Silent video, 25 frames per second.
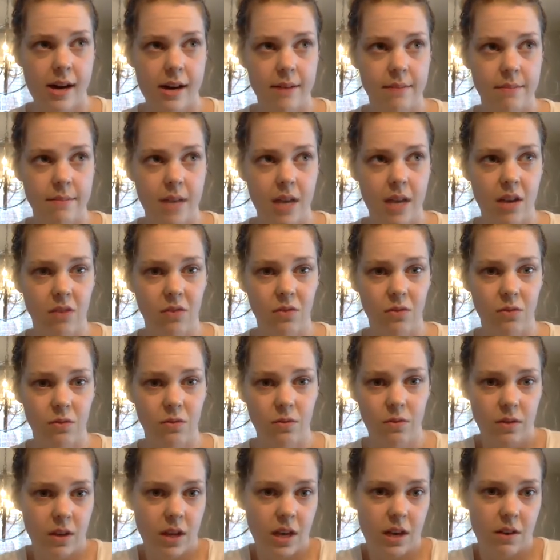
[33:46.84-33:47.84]
if
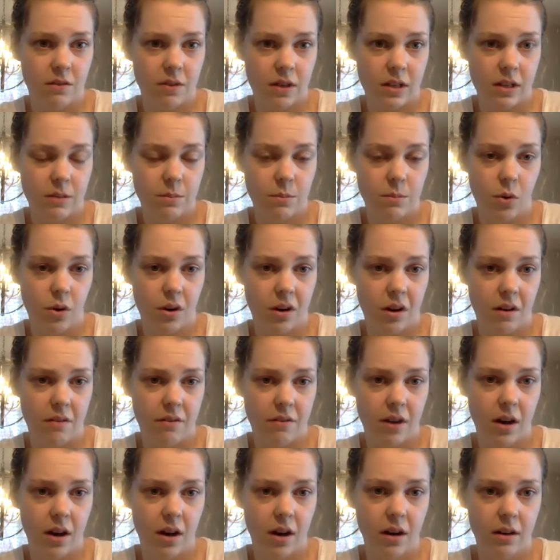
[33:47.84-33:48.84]
it's more of
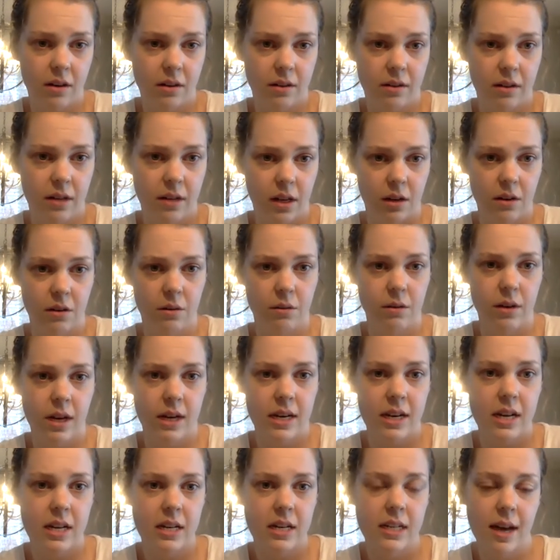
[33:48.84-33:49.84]
a, an
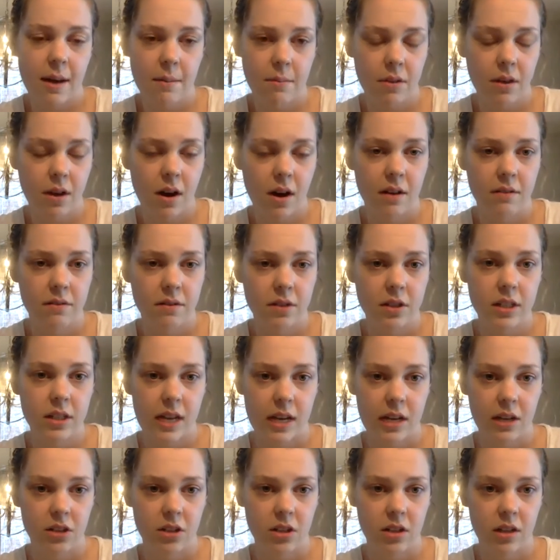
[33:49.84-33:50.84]
in-depth
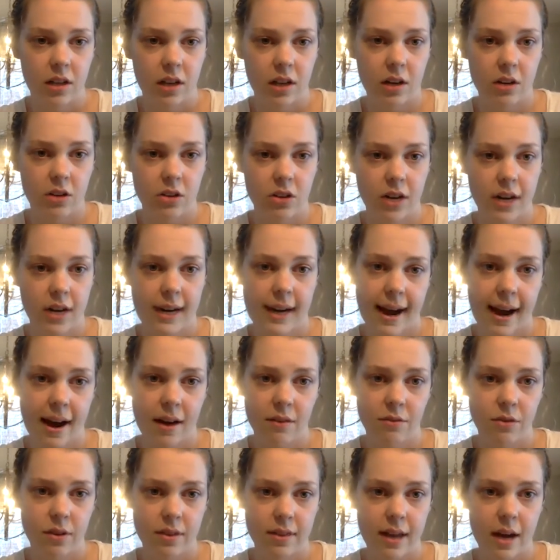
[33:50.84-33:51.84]
conversation that you're trying to have
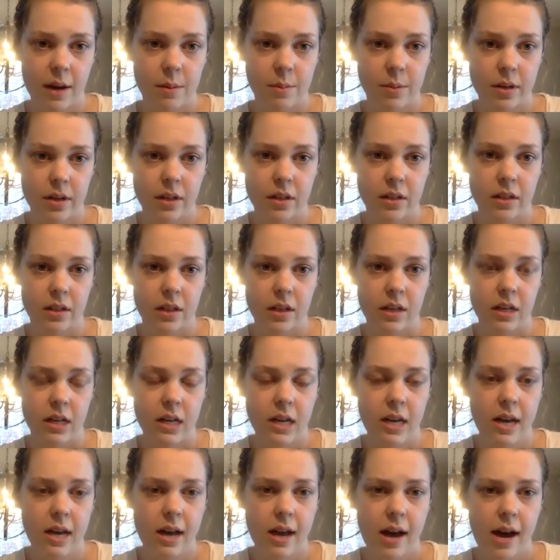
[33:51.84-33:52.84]
with that person.
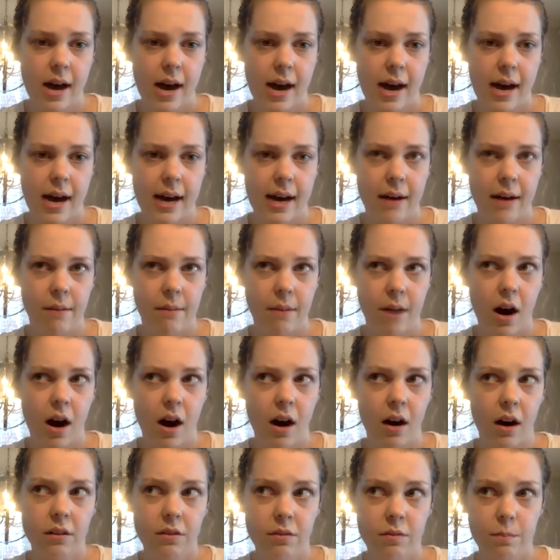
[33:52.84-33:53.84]

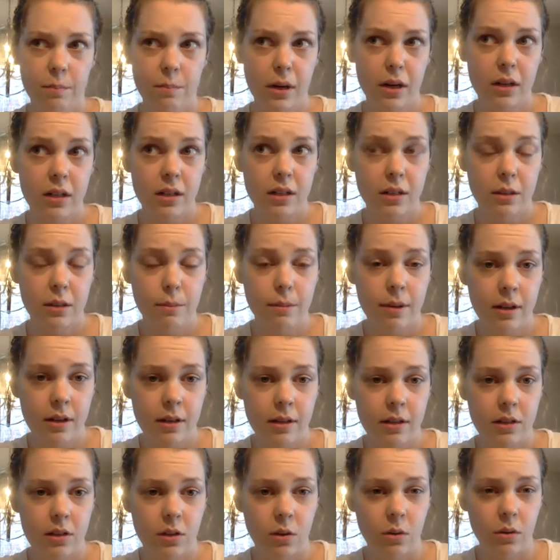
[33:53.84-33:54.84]
Our
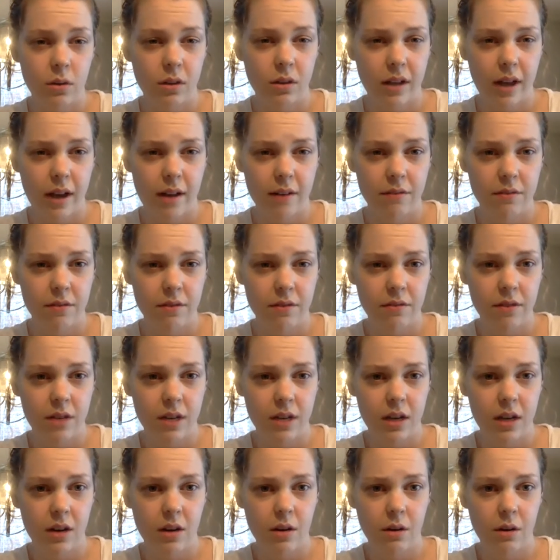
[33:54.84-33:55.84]
participants don't love the
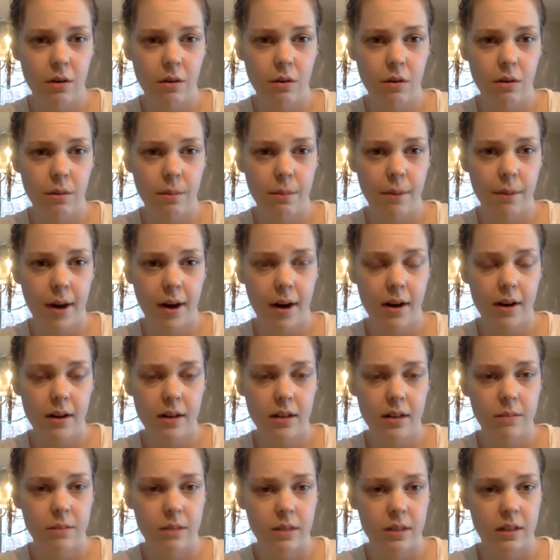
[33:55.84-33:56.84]
video part
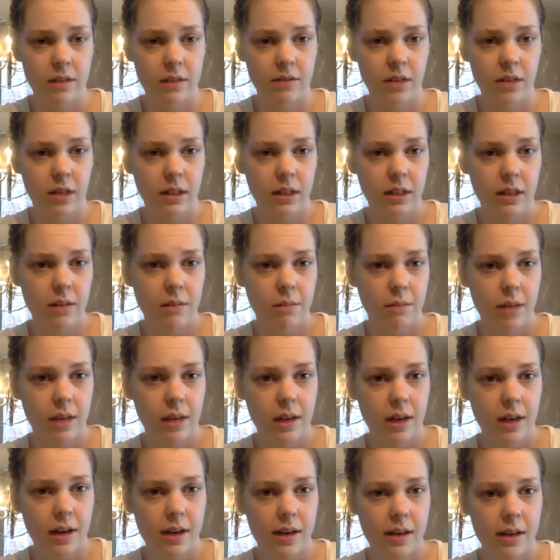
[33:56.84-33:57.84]
specifically
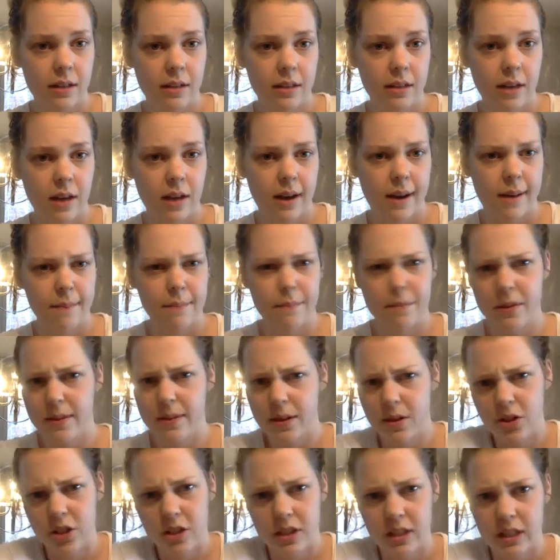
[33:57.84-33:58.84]
because
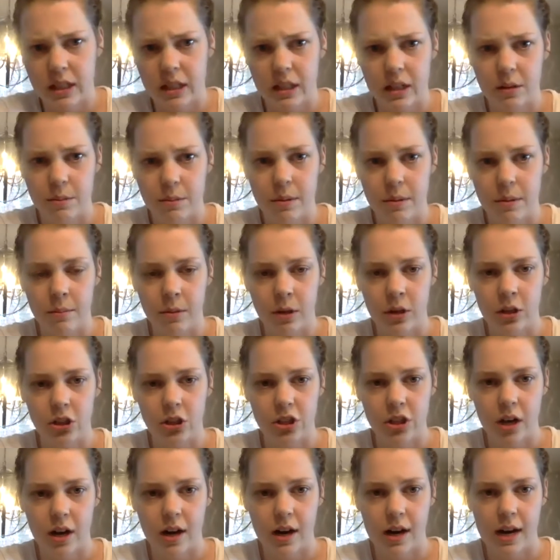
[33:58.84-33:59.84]
they're just a little bit more
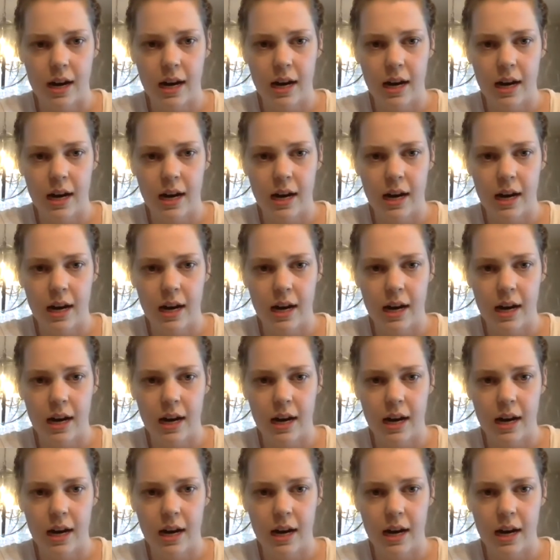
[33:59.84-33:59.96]
shy.